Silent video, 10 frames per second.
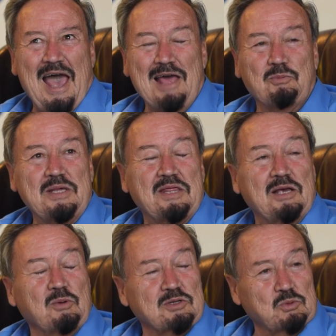And we
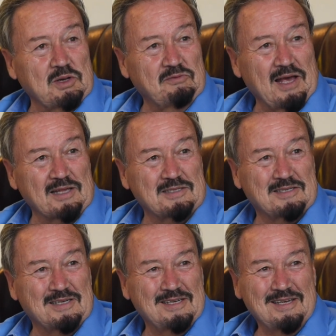think we're so
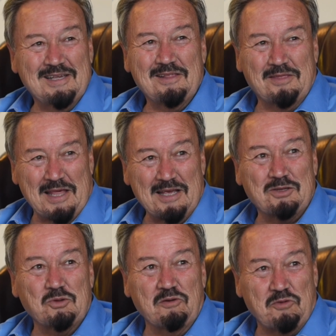advanced. Think
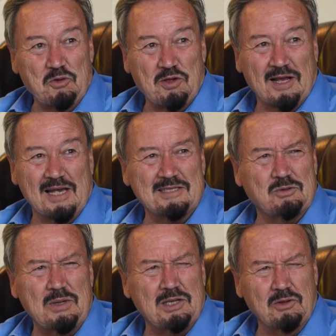to the future, guys.
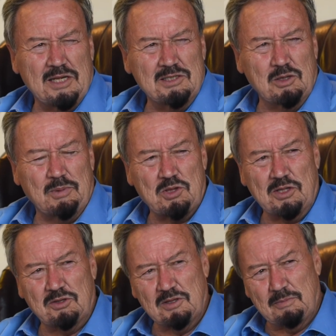Quit looking so much
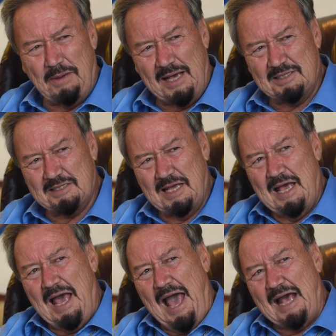into the past
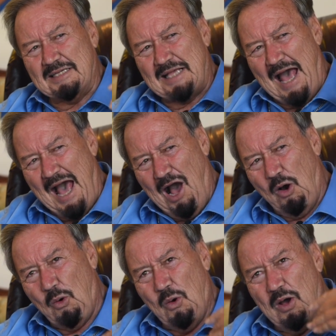as
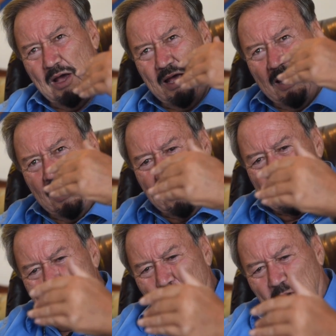how
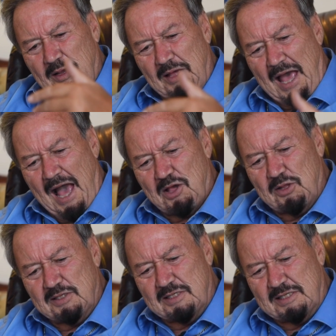your
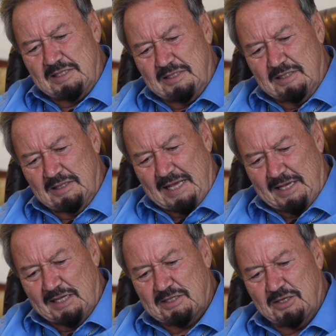actions late
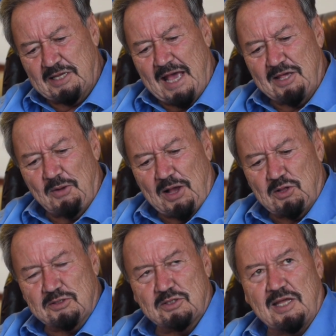yesterday and your
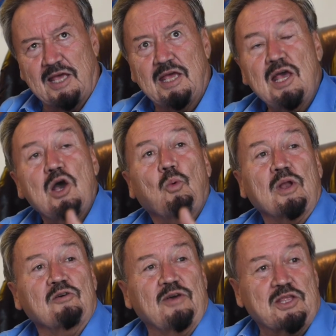actions today
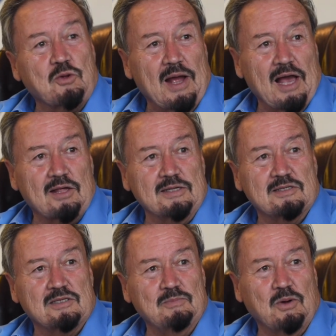will affect your
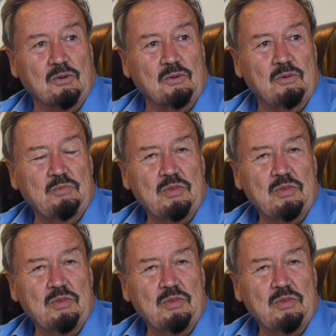actions tomorrow.